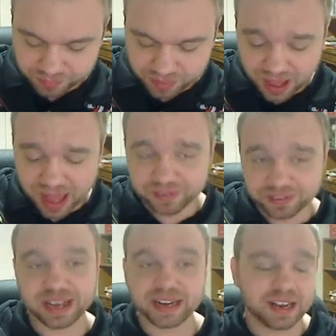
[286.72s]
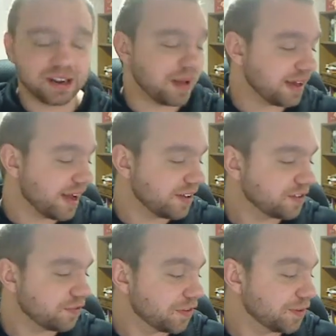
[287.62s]
I haven't taken any
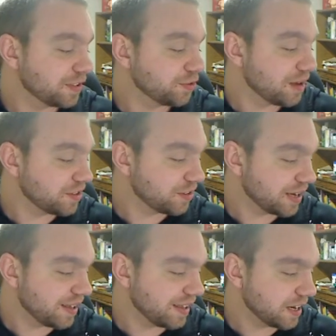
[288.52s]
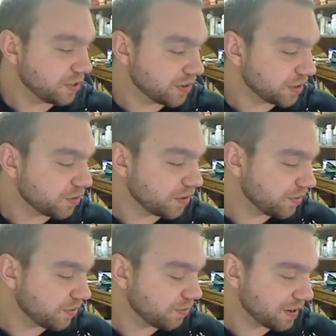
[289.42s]
medication for it, which is why it's okay that I drink
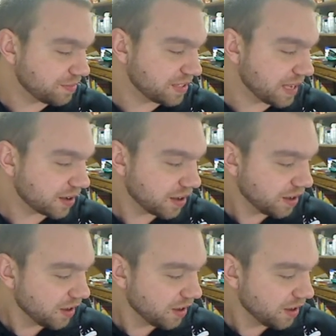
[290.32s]
even when I'm sick.